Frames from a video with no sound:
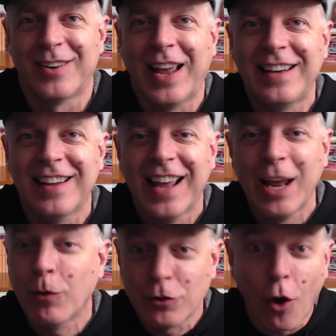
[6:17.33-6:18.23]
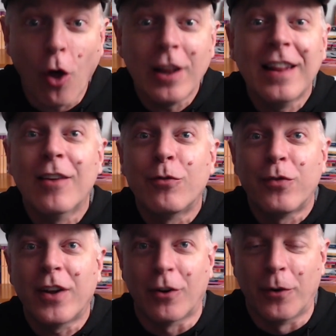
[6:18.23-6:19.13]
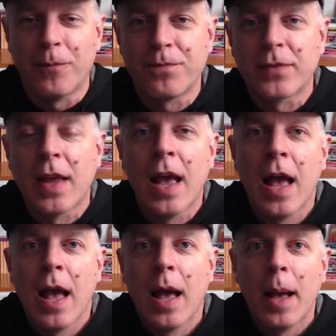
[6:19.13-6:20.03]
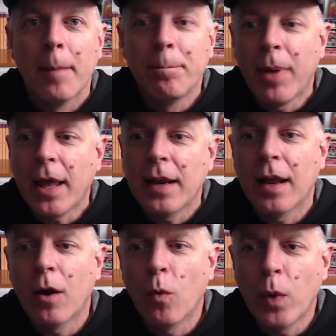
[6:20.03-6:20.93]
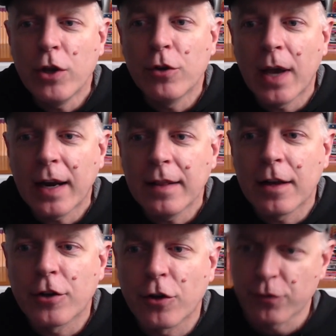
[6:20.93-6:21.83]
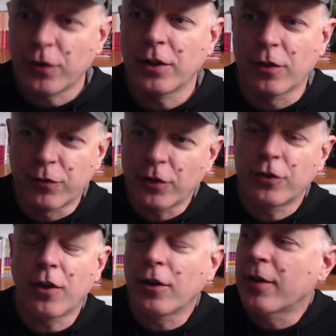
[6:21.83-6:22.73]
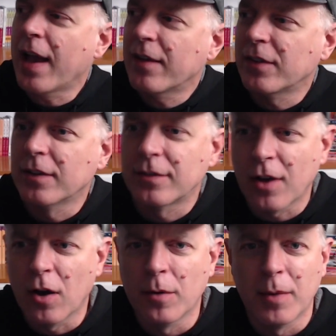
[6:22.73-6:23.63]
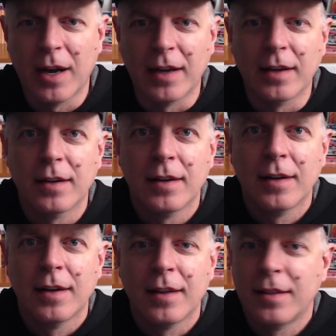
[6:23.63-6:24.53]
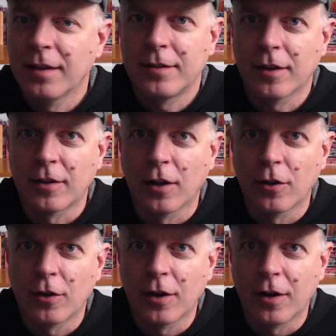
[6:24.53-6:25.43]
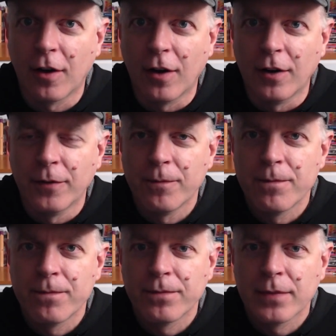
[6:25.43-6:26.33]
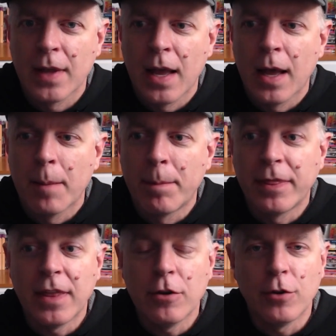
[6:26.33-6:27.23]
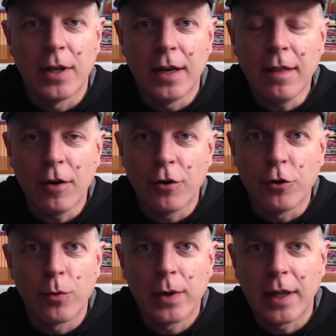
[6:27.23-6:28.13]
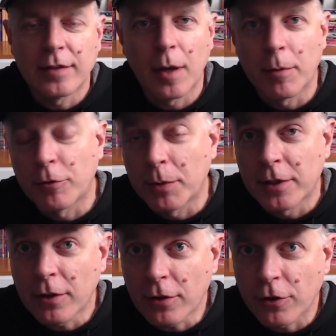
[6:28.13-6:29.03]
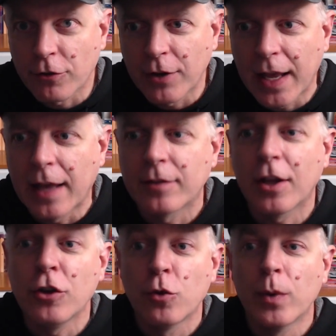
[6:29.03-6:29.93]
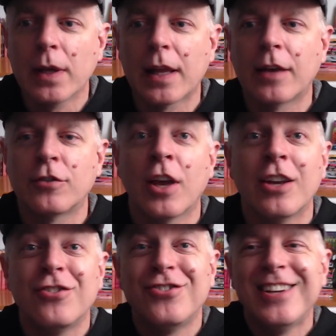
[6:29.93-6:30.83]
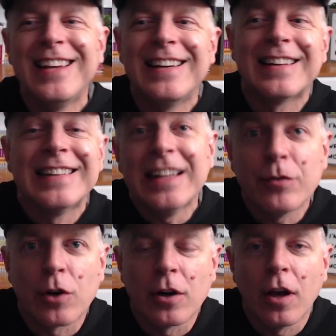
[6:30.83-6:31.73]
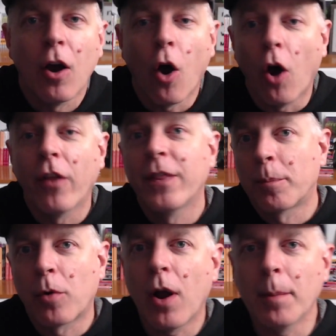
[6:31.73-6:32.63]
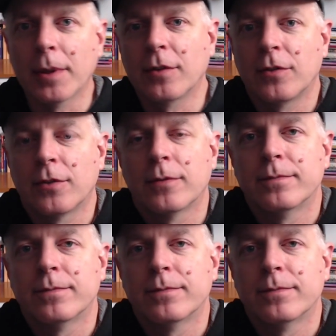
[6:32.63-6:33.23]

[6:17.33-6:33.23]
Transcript: right? It was all in the funnel. But when you got in there, your free, the first thought you have is, "Oh my, this doesn't look good at all." But then you get in there and you realize how much material she has, and you realize she delivered on the promise.